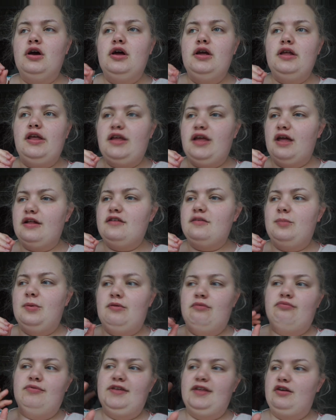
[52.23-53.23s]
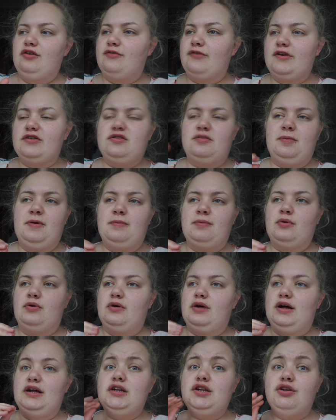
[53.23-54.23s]
You get to be really good friends with people,
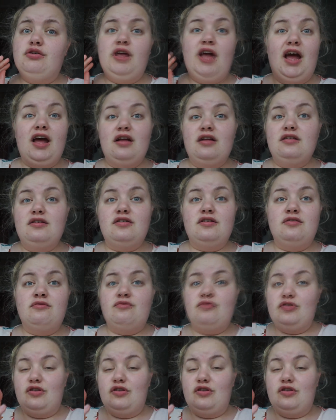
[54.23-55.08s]
and you get to